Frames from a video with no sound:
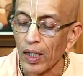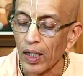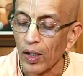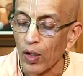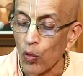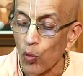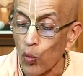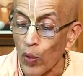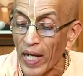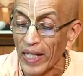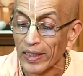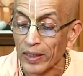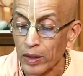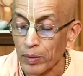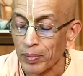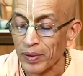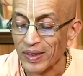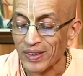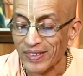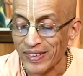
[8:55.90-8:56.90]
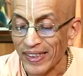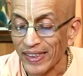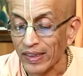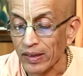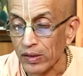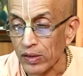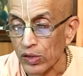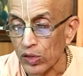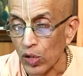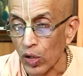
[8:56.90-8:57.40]
uh, valuable
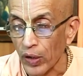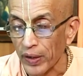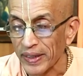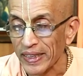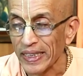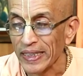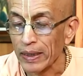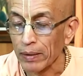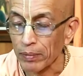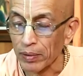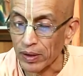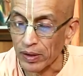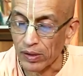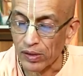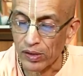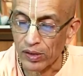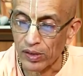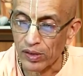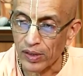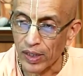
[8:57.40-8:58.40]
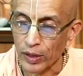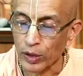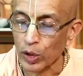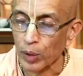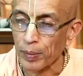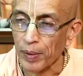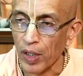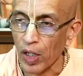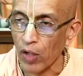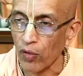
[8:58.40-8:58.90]
things or eatables that
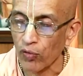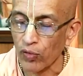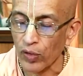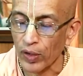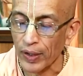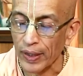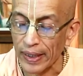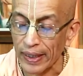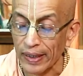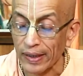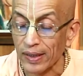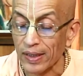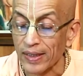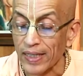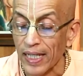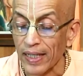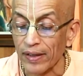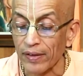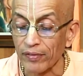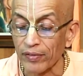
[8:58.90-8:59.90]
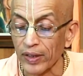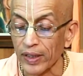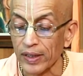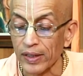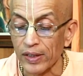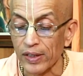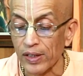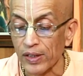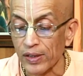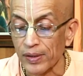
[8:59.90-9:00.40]
should be offered in a
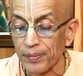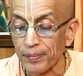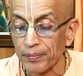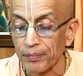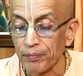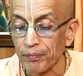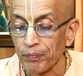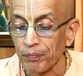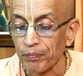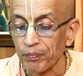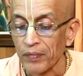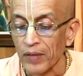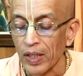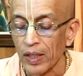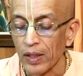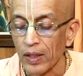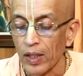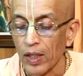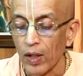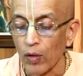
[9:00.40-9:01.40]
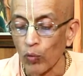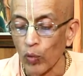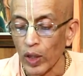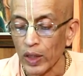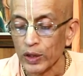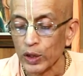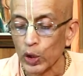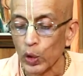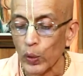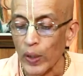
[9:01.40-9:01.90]
sacrifice.
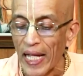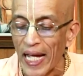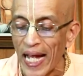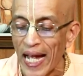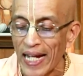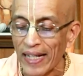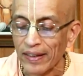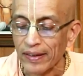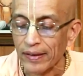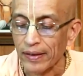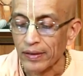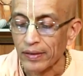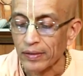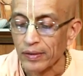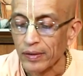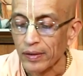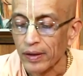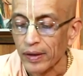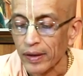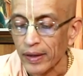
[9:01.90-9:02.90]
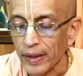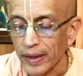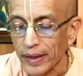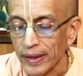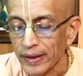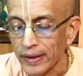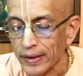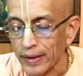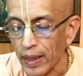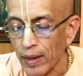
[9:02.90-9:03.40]
One should act
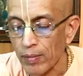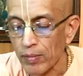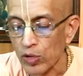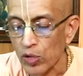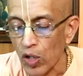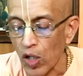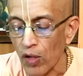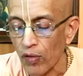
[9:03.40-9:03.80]
in terms